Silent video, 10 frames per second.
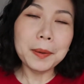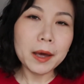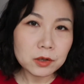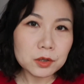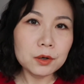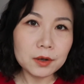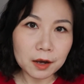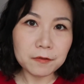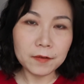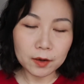personally,
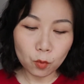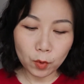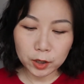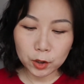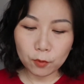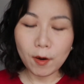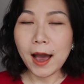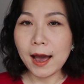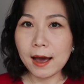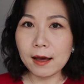I feel when you
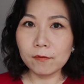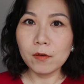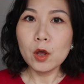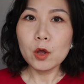have